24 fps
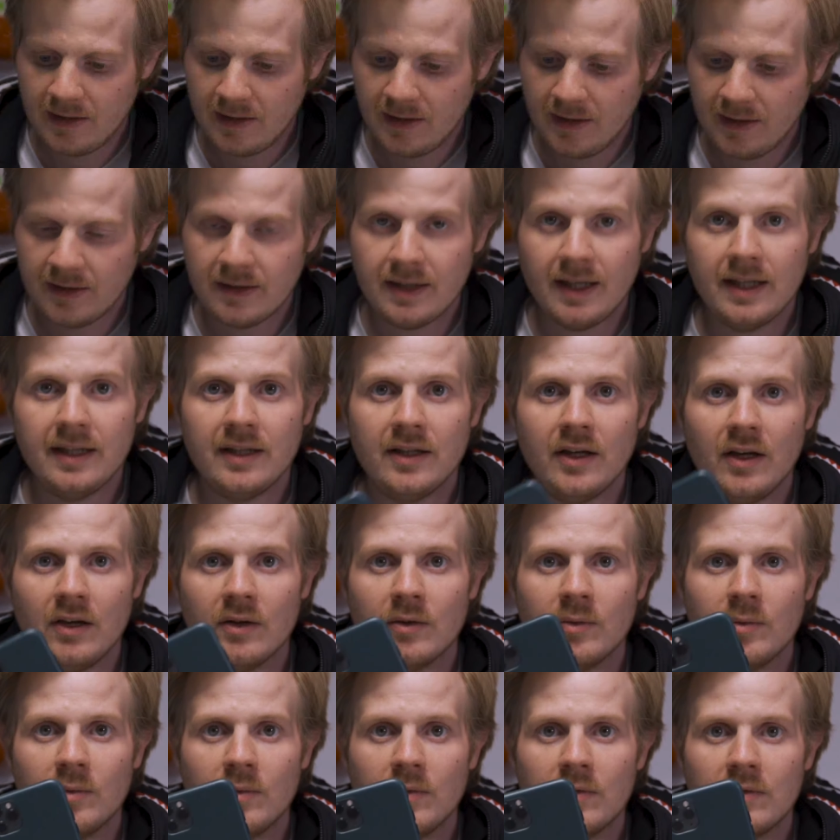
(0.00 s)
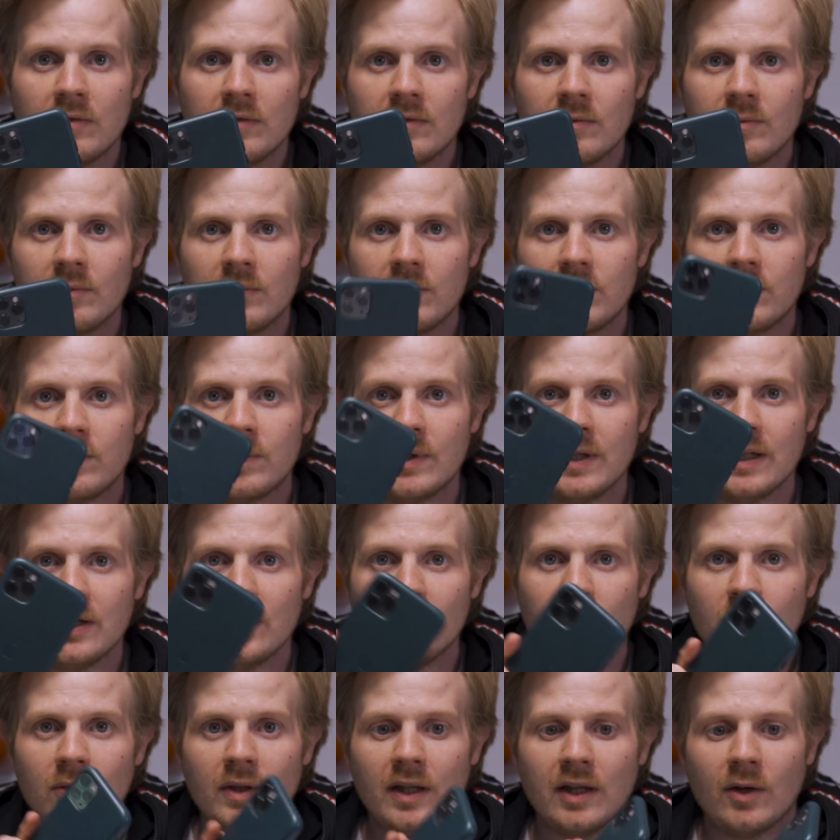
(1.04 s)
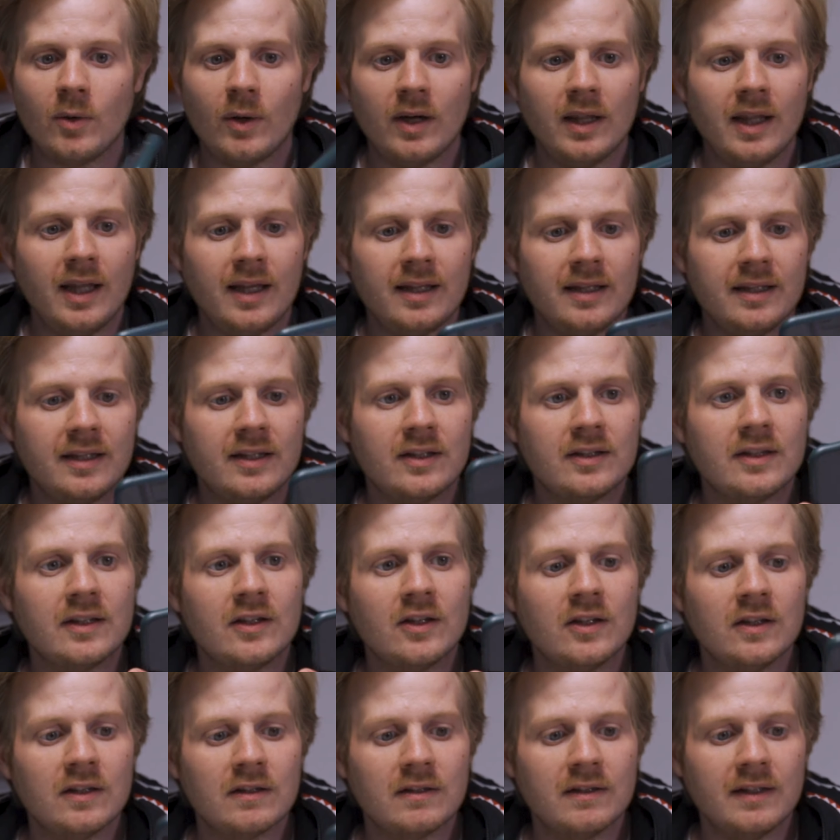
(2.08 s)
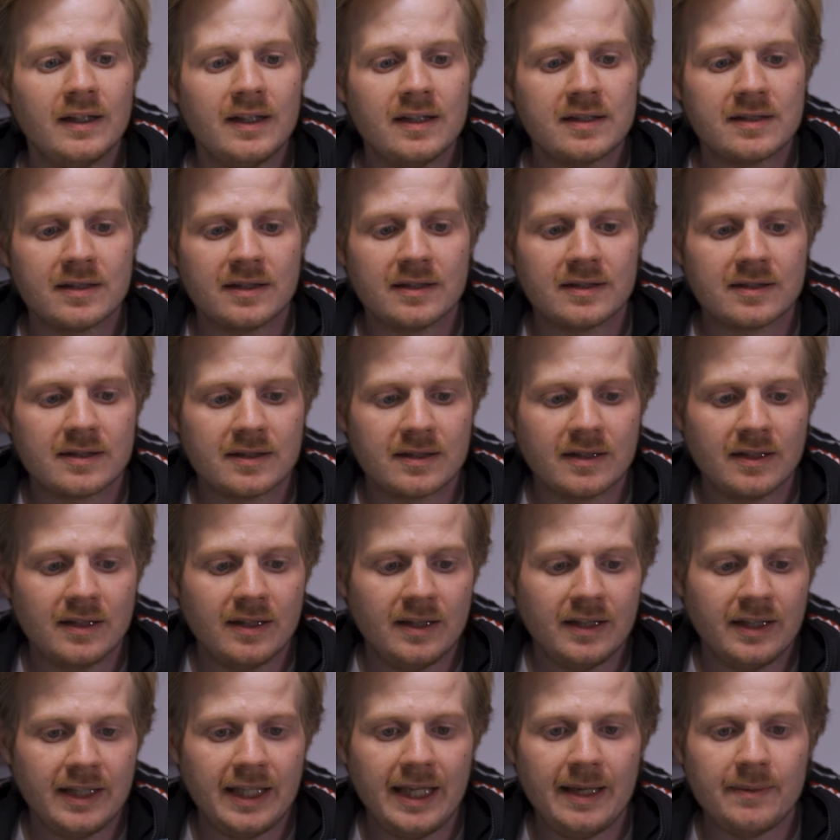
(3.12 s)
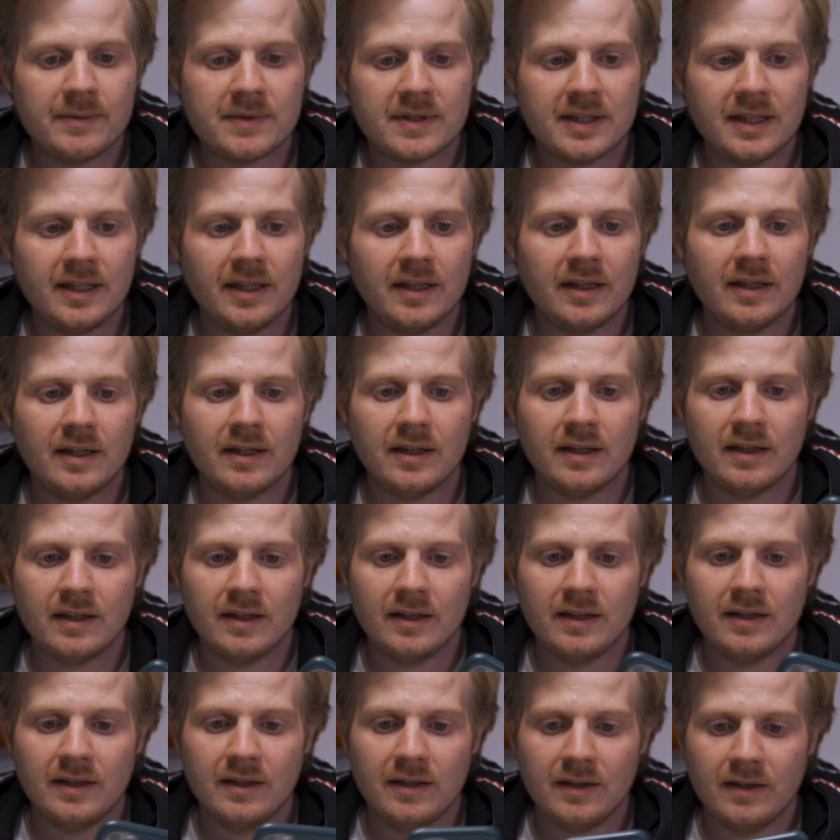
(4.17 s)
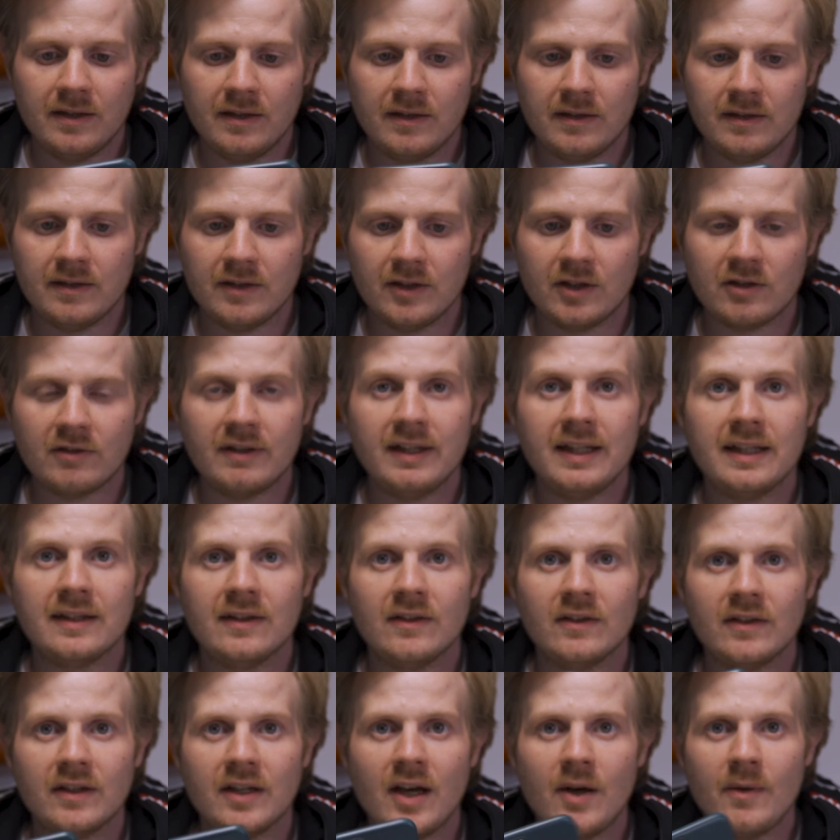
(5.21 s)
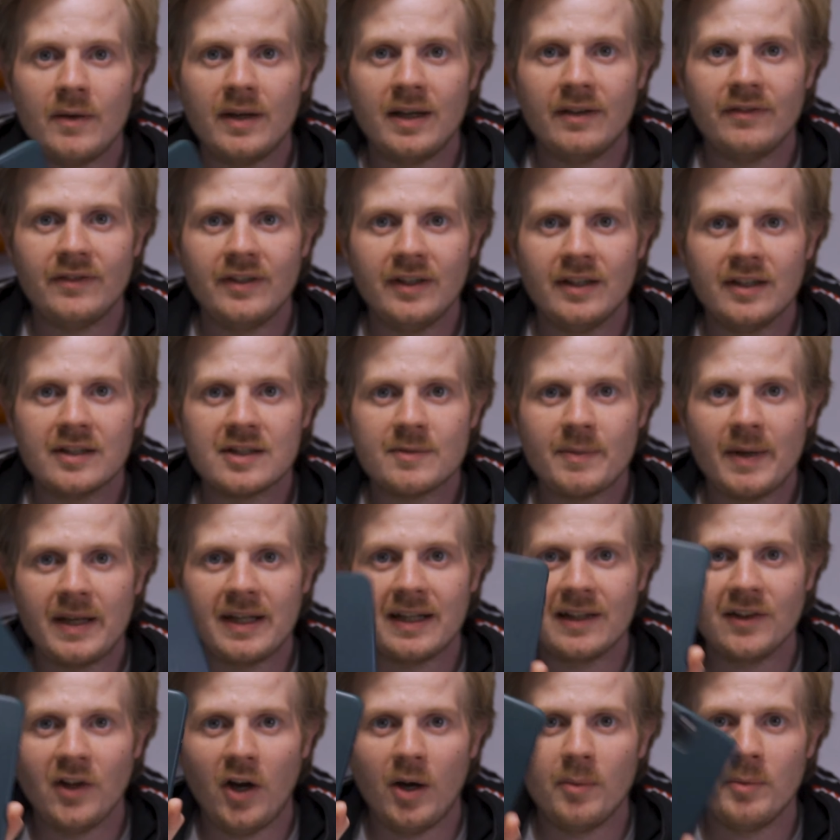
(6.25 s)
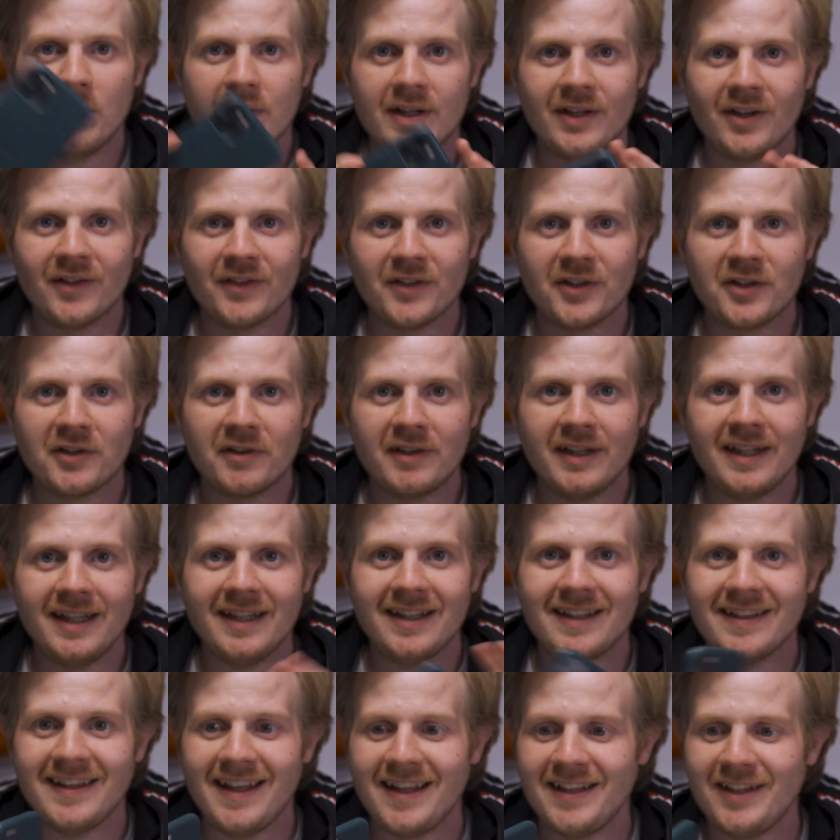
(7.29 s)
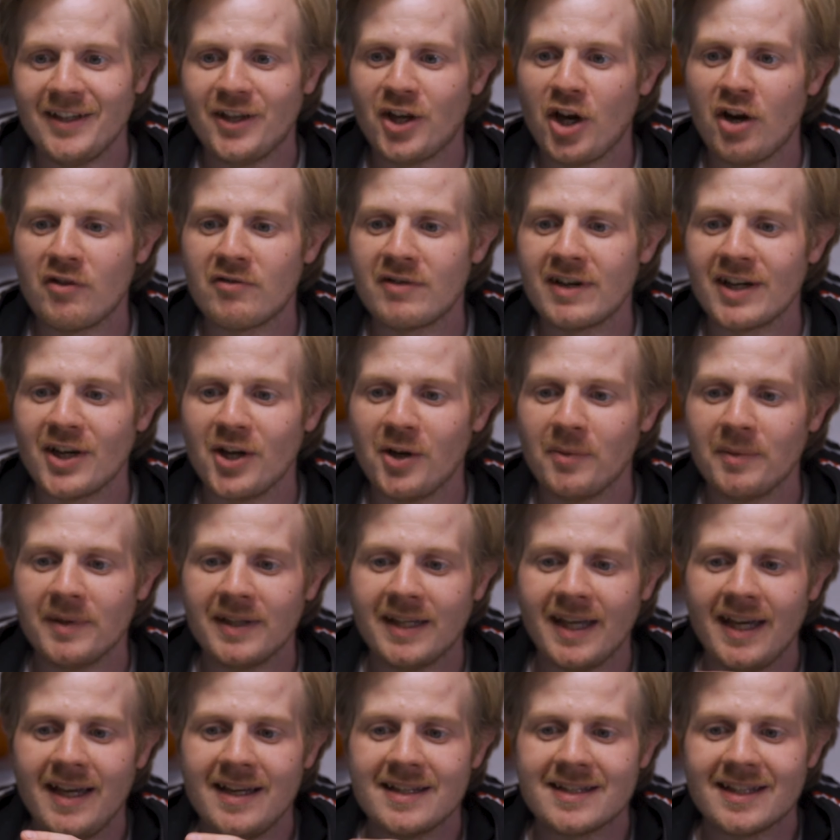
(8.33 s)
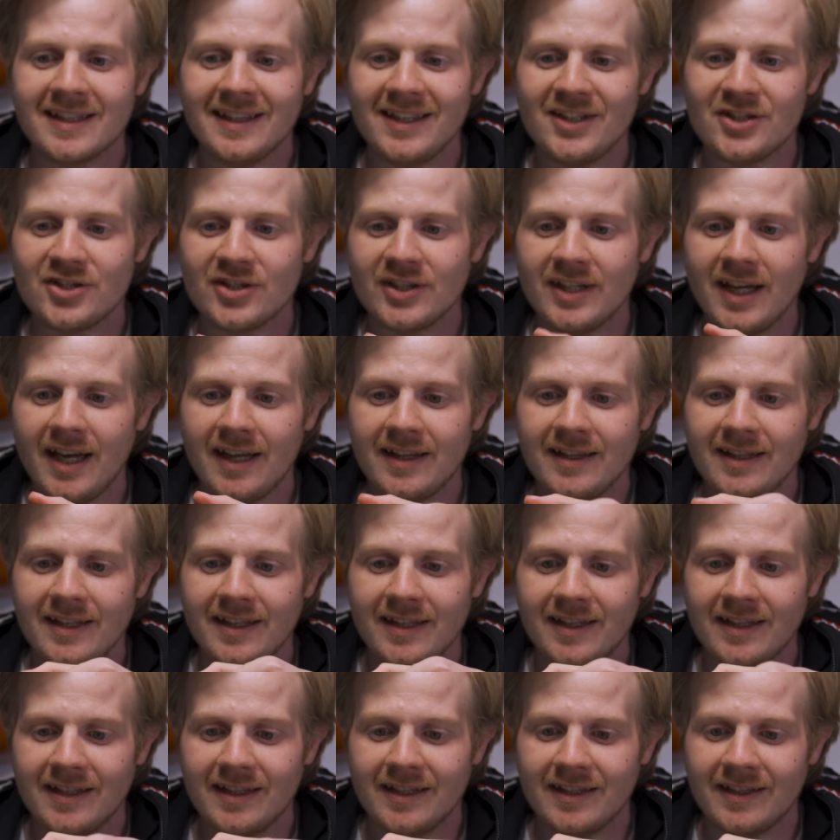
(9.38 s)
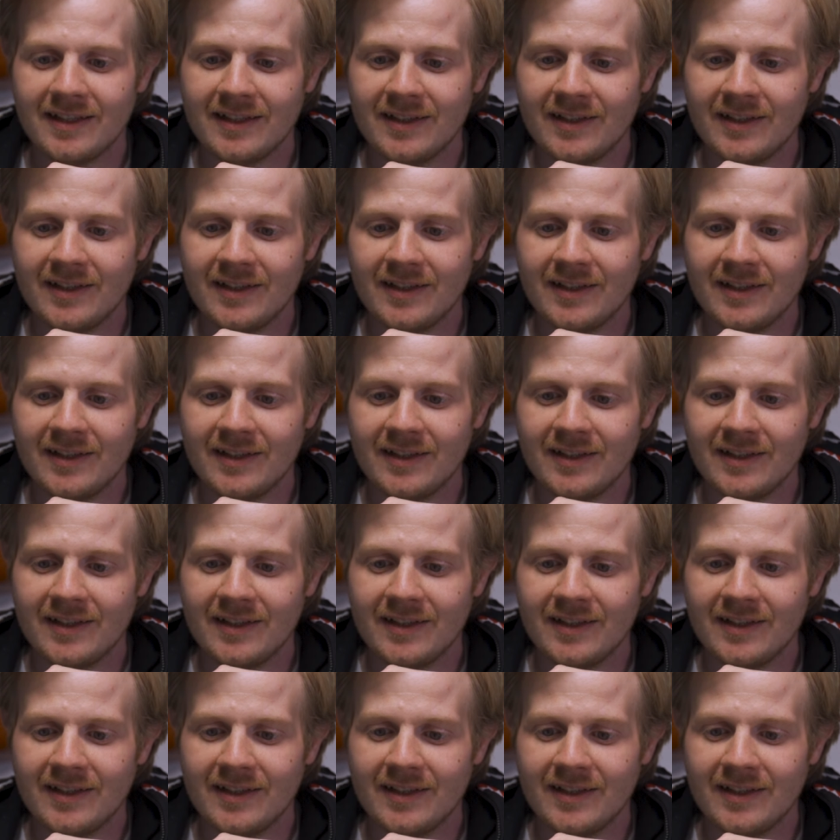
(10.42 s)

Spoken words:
And there you go. Pretty cool. I quite like the color of this. It keeps the green look going. If you're spending a lot of money on the green and then you're covering up with the case, at least you get the